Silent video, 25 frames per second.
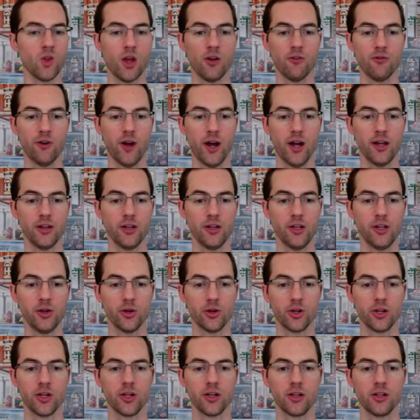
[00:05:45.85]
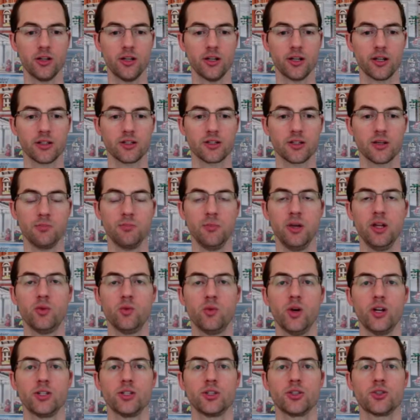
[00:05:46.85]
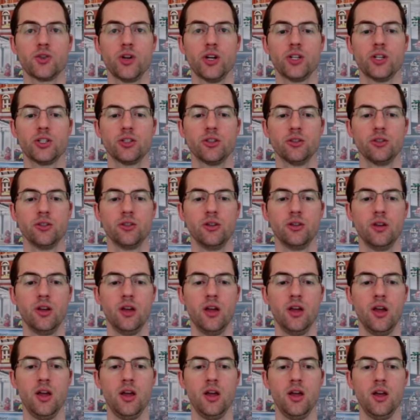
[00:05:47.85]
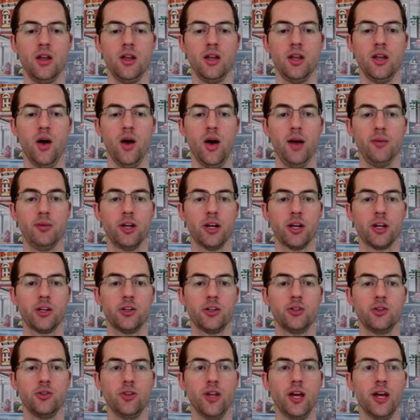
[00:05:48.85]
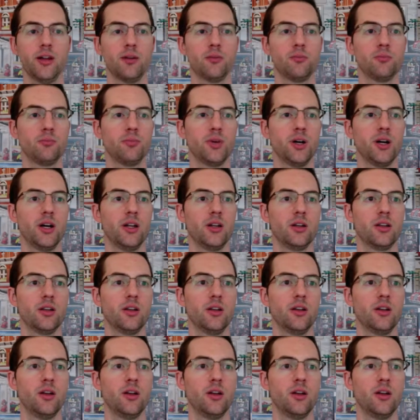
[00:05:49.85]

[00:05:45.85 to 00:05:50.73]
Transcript: Finally, you're going to click Submit Registration. Now, I'm not going to do that, but